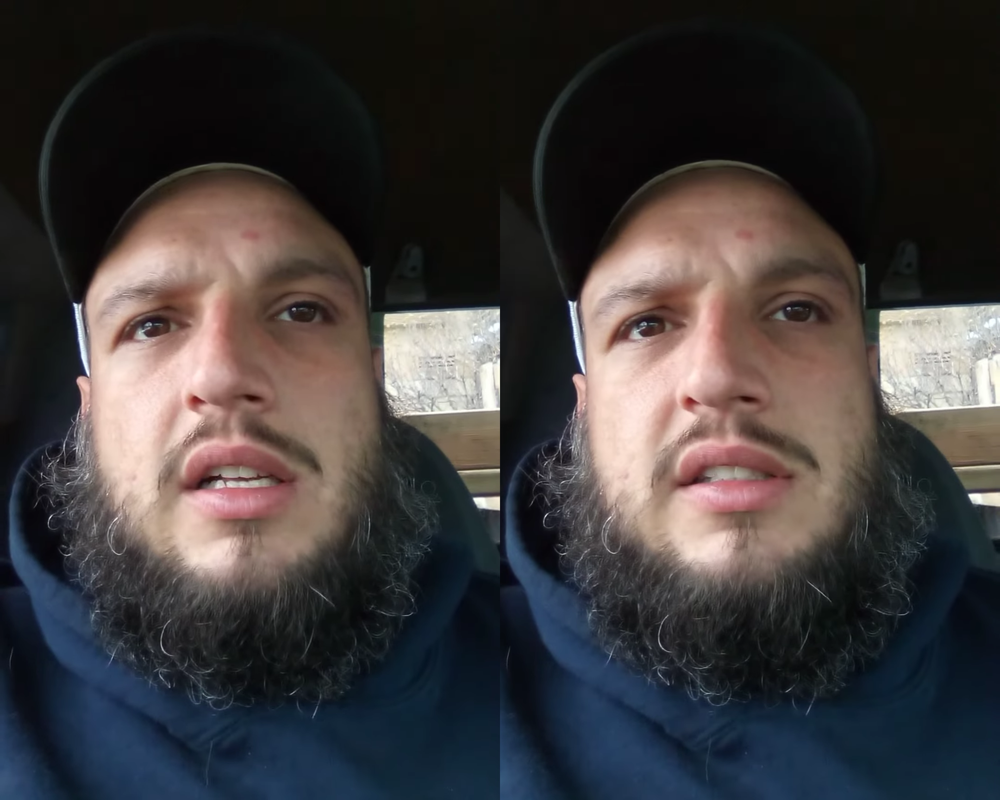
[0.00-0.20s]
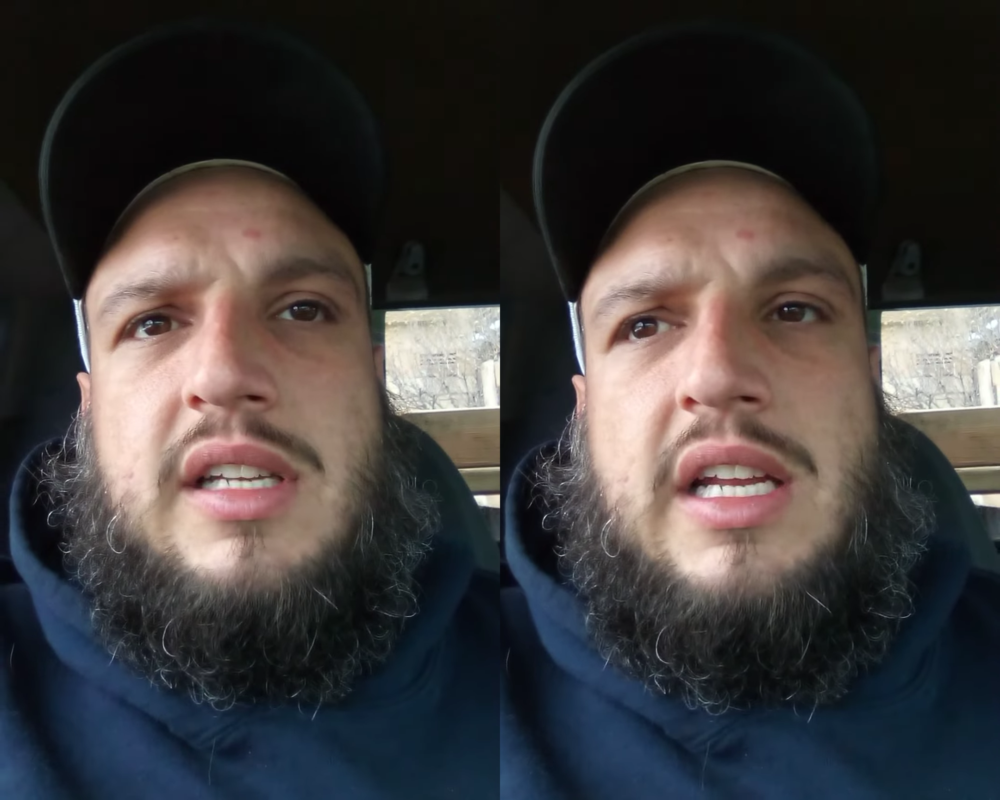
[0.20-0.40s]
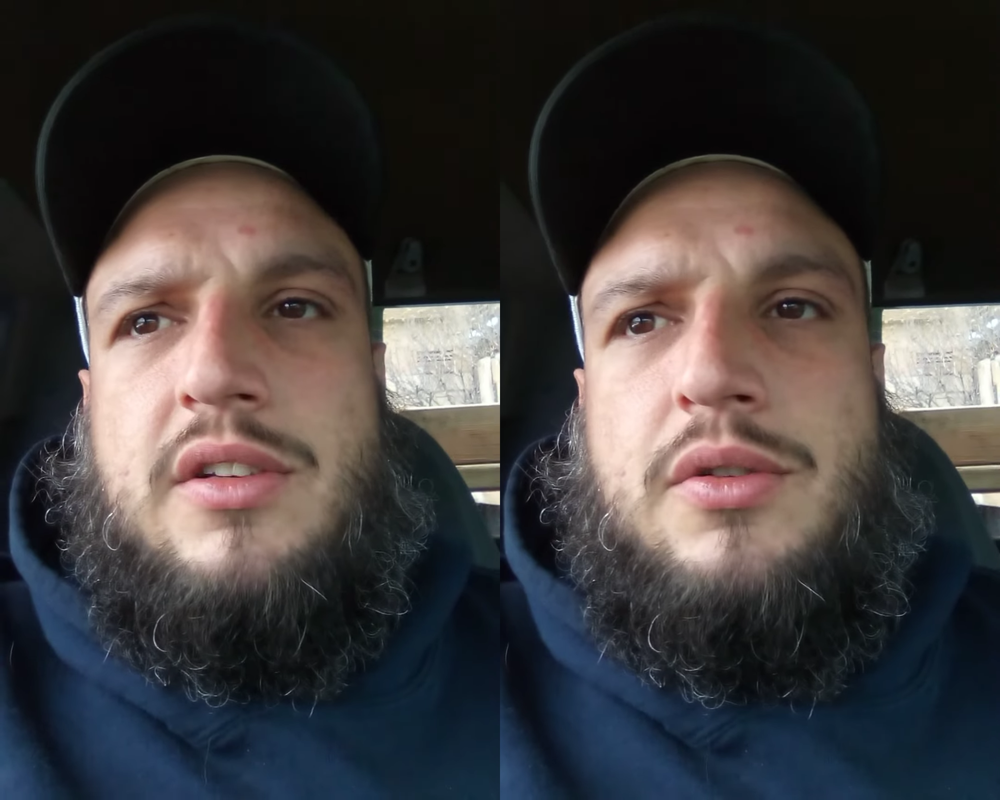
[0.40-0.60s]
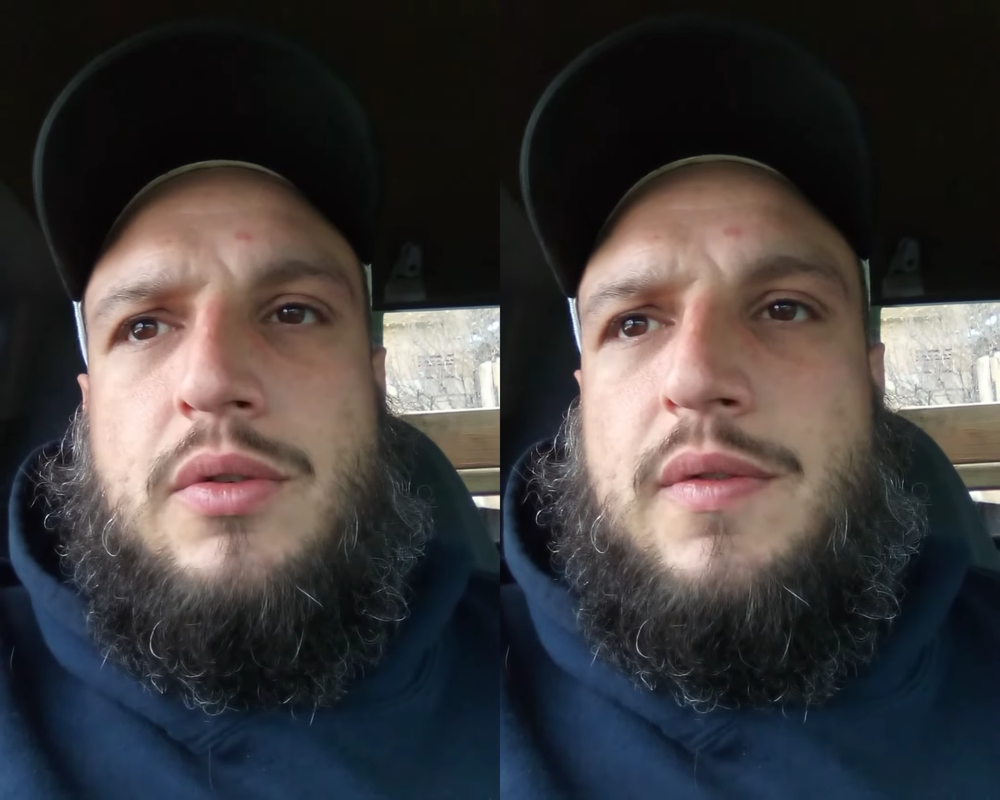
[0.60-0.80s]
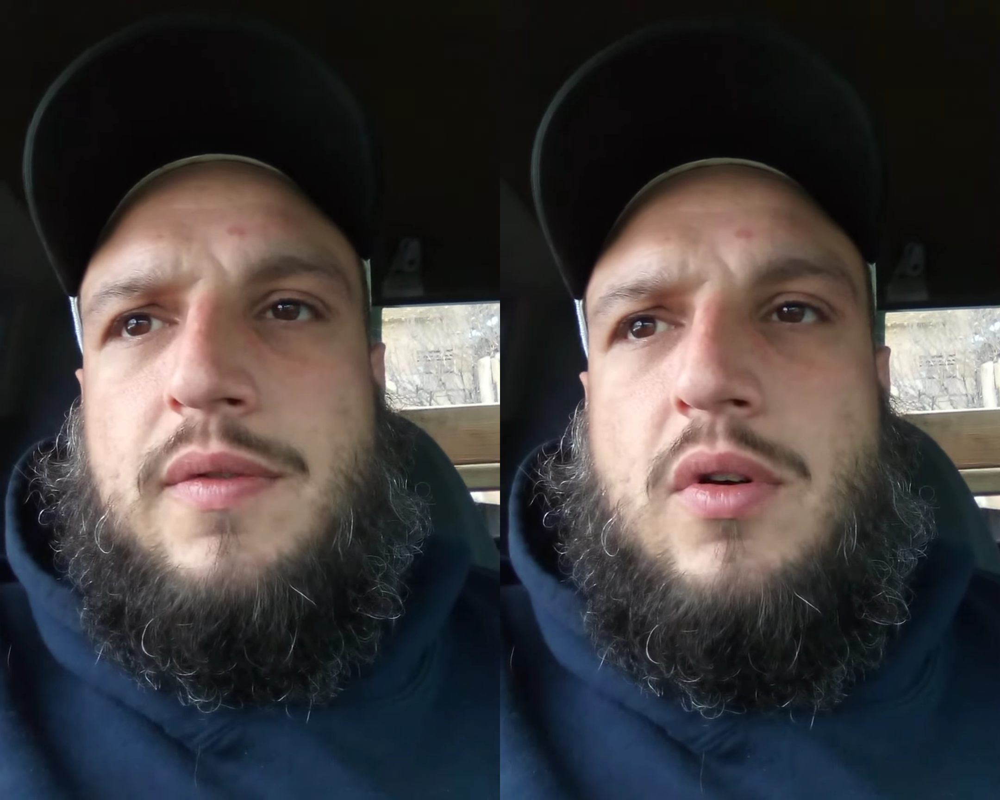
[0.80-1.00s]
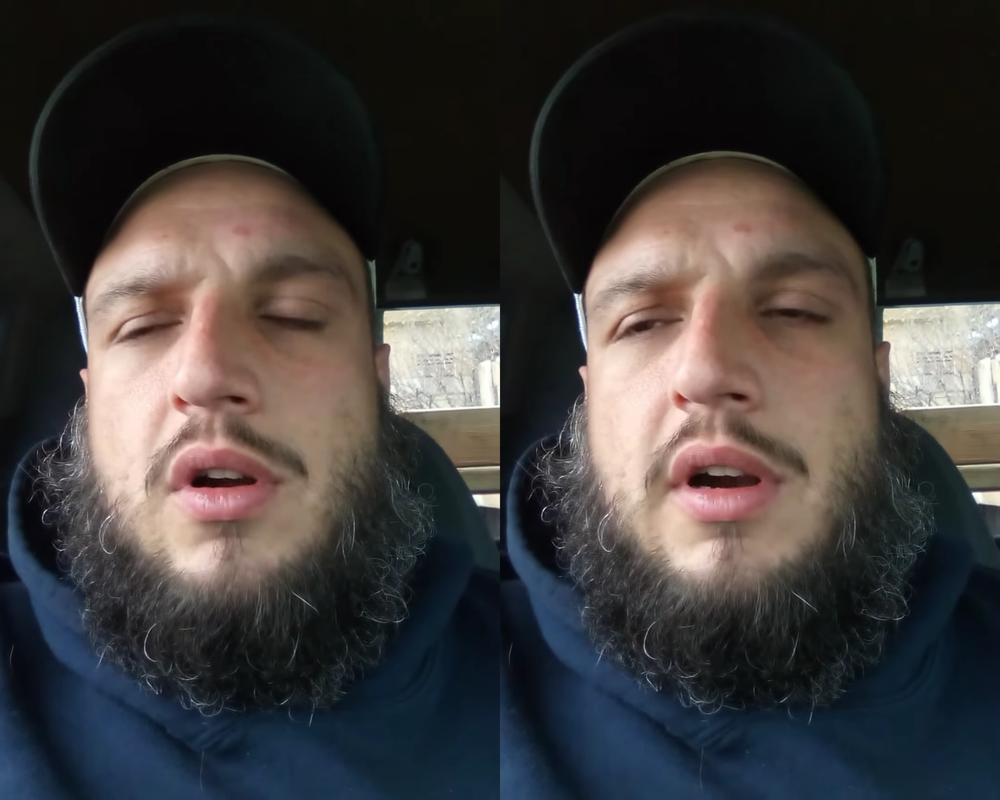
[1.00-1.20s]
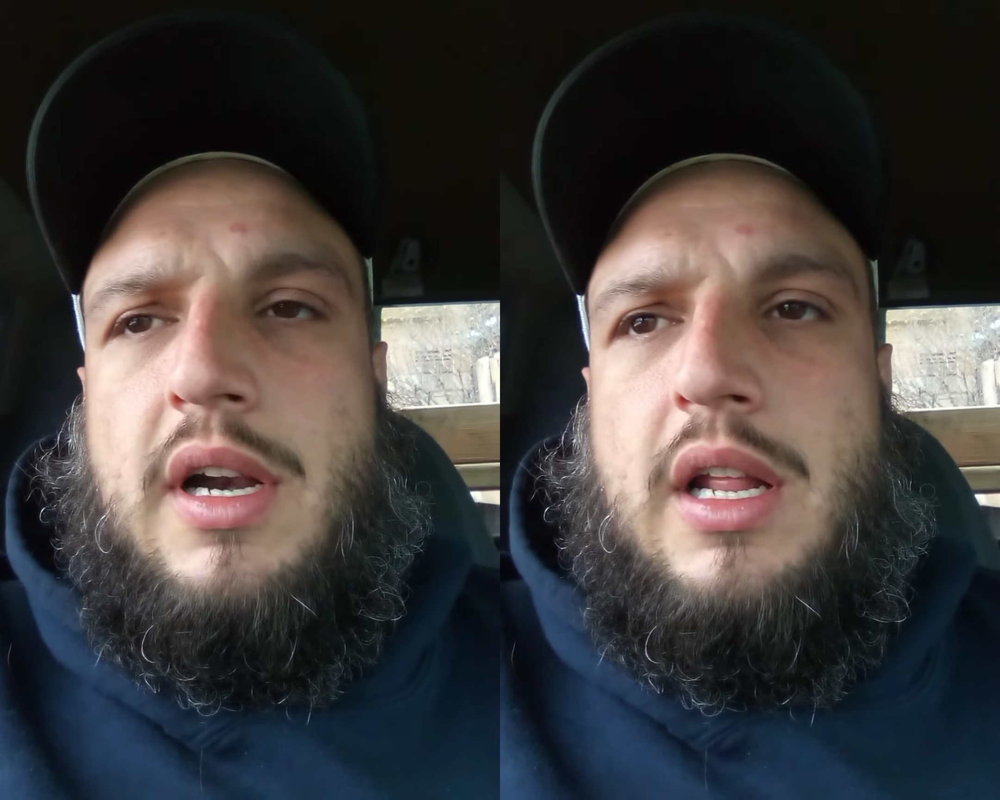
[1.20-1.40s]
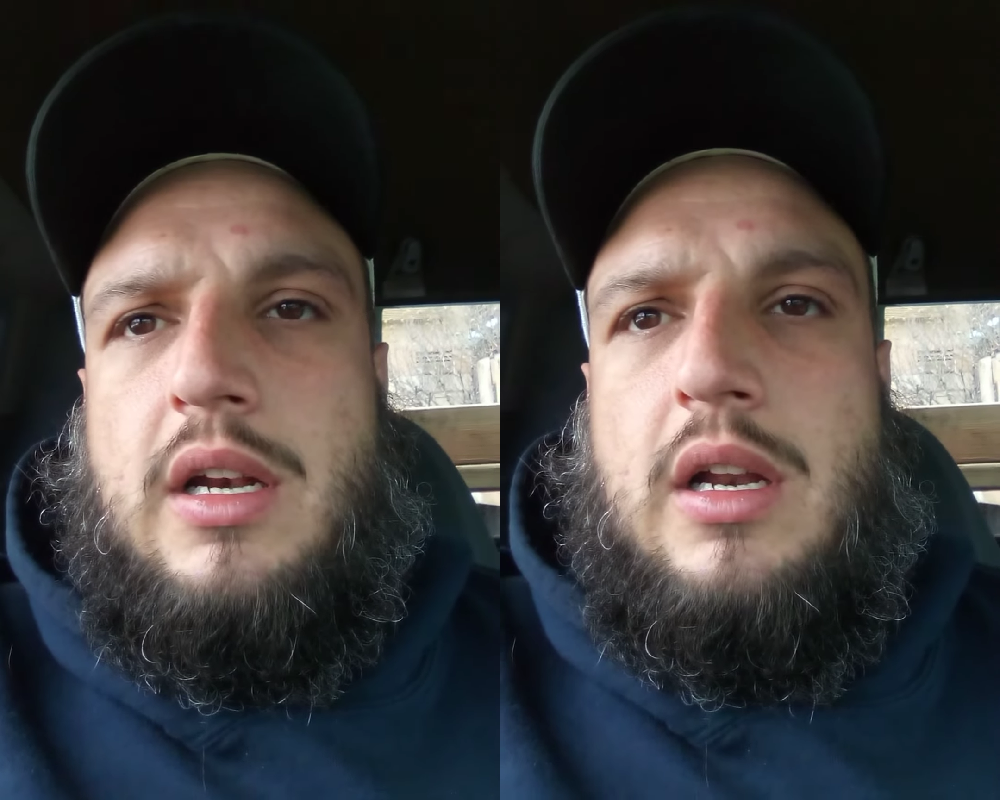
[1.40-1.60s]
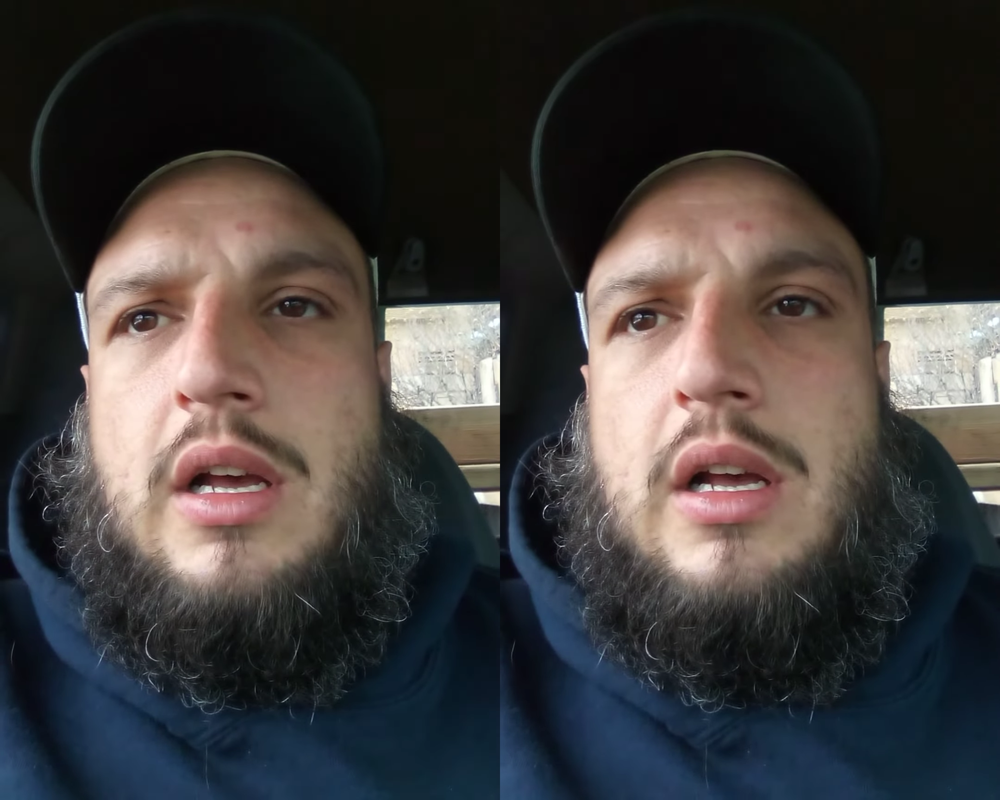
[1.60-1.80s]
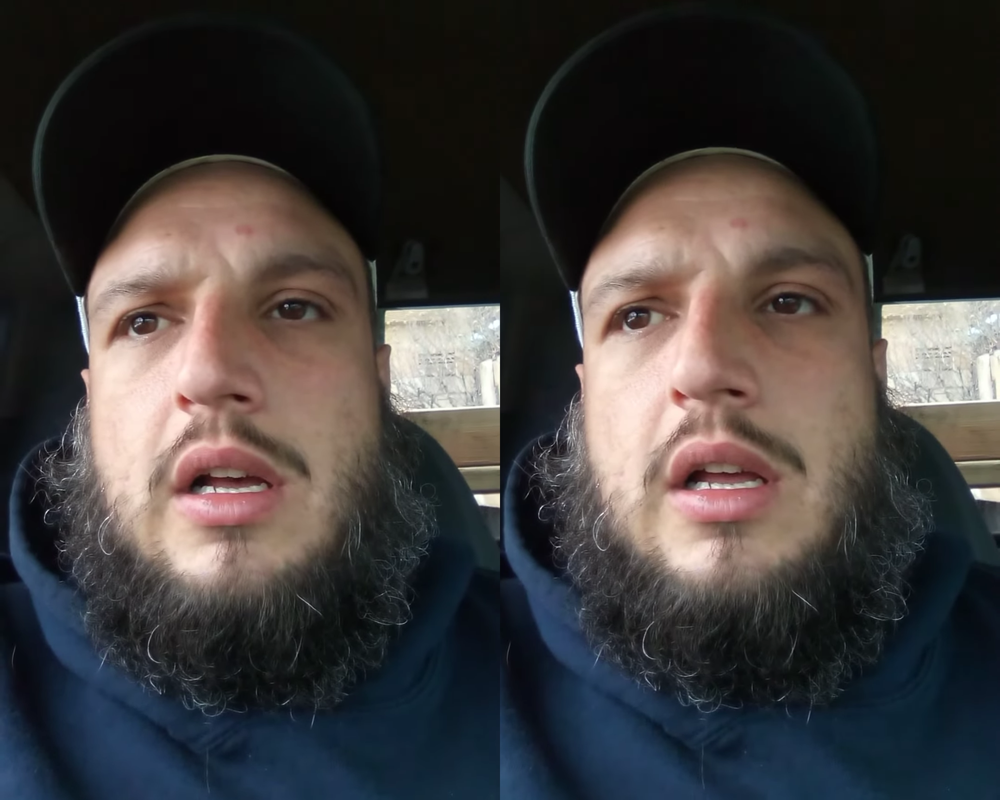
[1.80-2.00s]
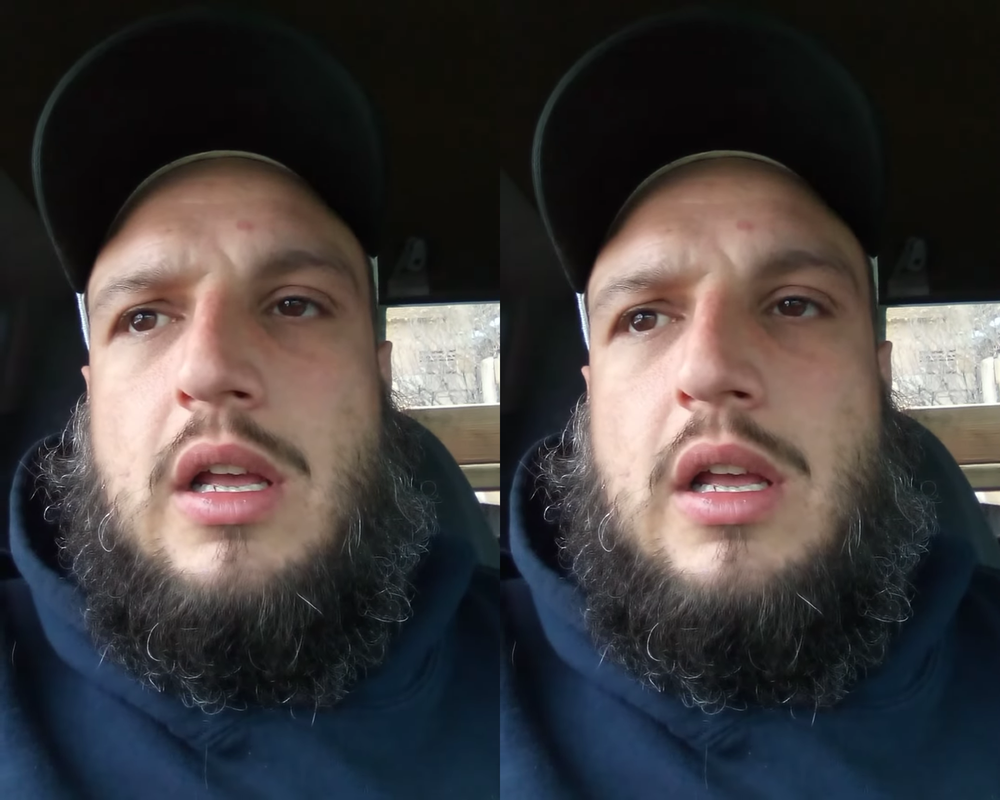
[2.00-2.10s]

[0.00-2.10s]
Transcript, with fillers: stay tuned for it, and uh,